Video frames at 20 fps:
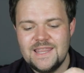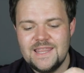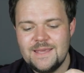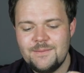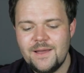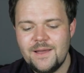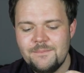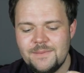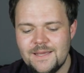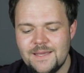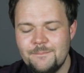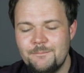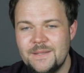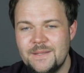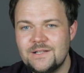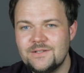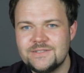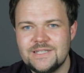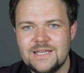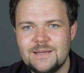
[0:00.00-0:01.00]
there might be a
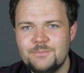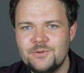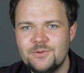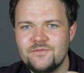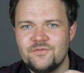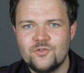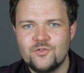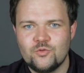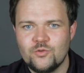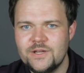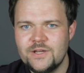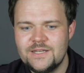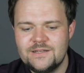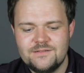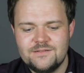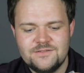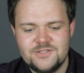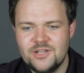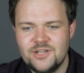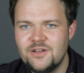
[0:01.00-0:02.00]
buildup of
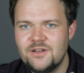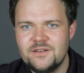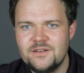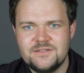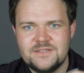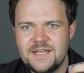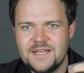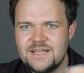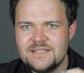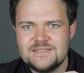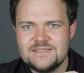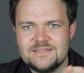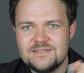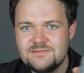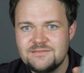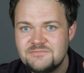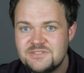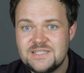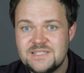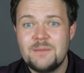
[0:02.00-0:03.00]
grit, dirt, dust,
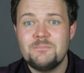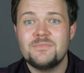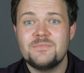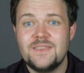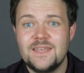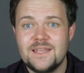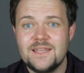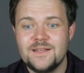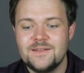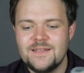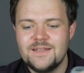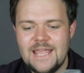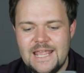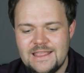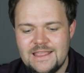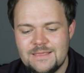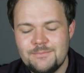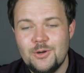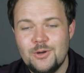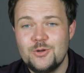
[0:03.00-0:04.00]
something
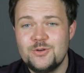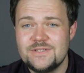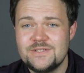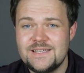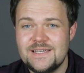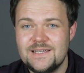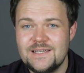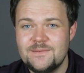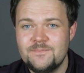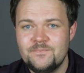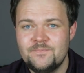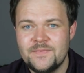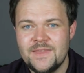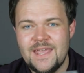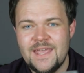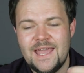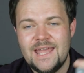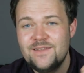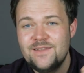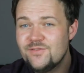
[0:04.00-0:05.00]
in the motors here.
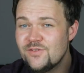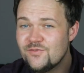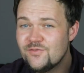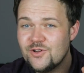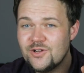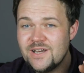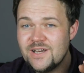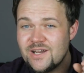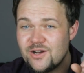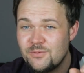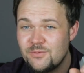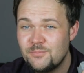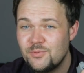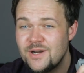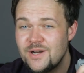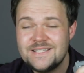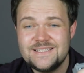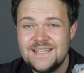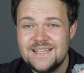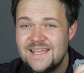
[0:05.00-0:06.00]
And if you've got a
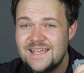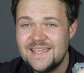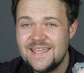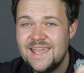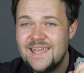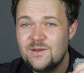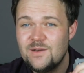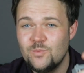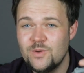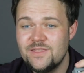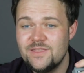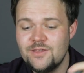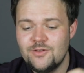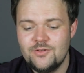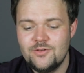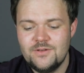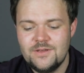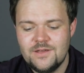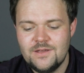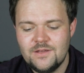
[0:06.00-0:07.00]
compressed air can with
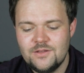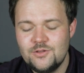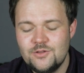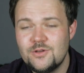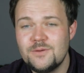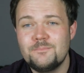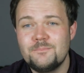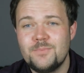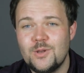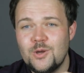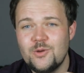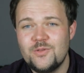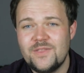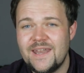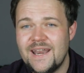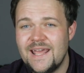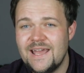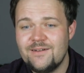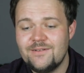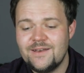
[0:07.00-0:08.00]
you, you can blow
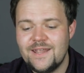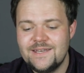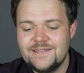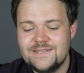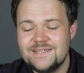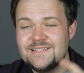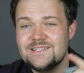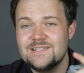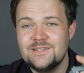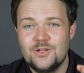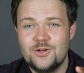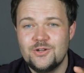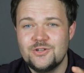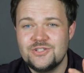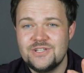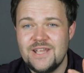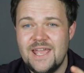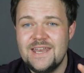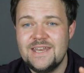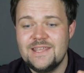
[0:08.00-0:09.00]
that out and
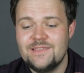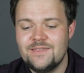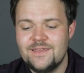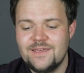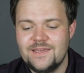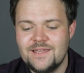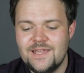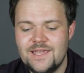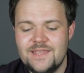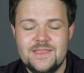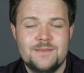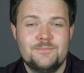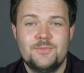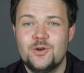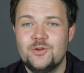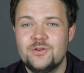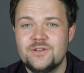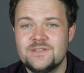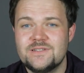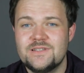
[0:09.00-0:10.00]
dislodge anything in the
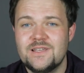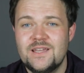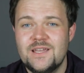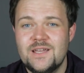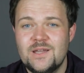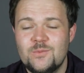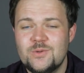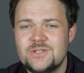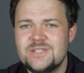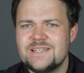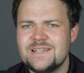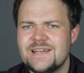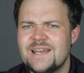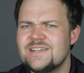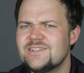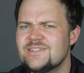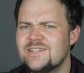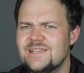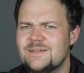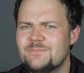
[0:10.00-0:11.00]
motors, which could
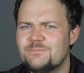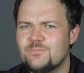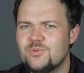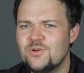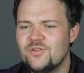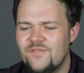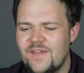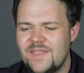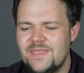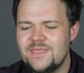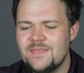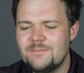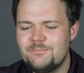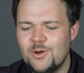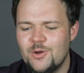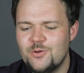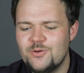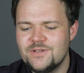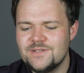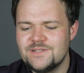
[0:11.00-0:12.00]
actually prevent the
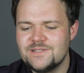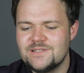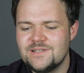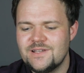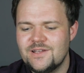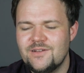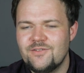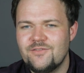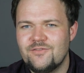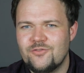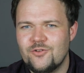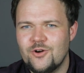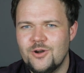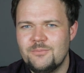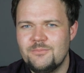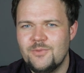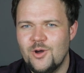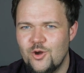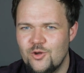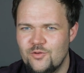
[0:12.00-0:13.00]
motors
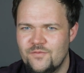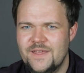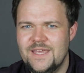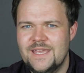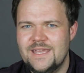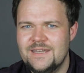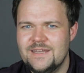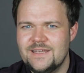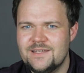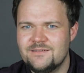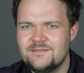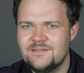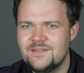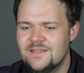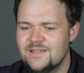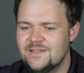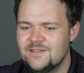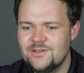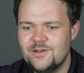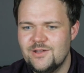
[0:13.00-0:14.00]
from overheating.
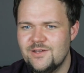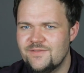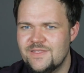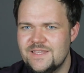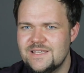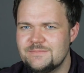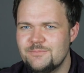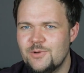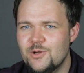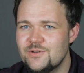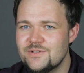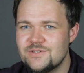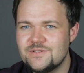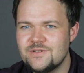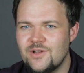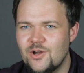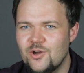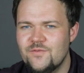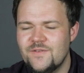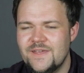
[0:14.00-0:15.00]
You know, if these
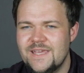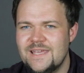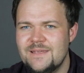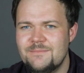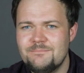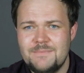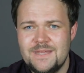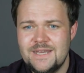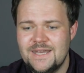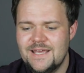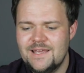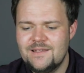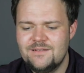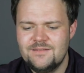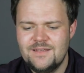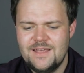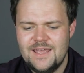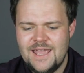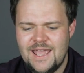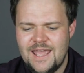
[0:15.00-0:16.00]
motors overheat
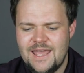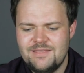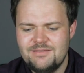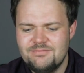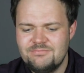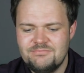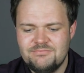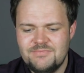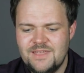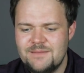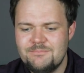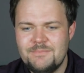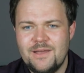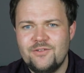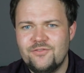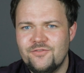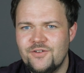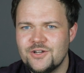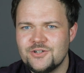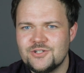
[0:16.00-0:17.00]
midair and they
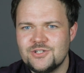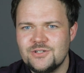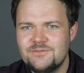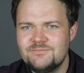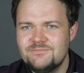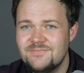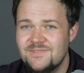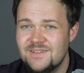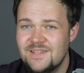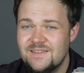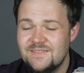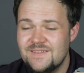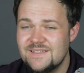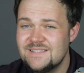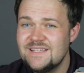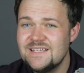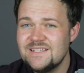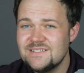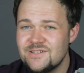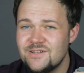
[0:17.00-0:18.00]
malfunction,
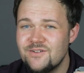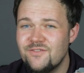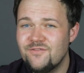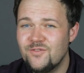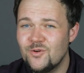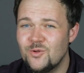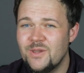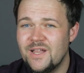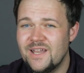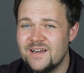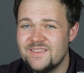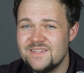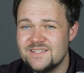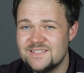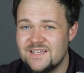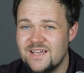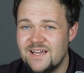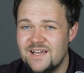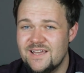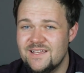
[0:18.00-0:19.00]
this thing's gonna fall out of the
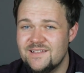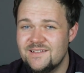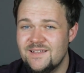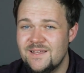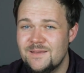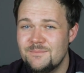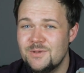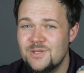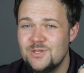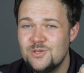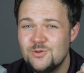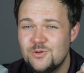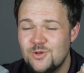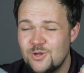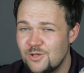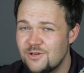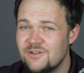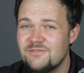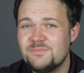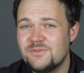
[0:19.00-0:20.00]
sky, but you
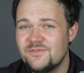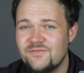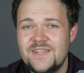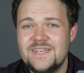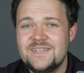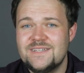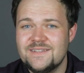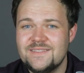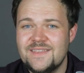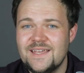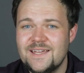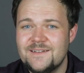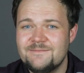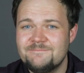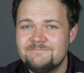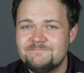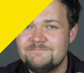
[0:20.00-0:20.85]
could have prevented that.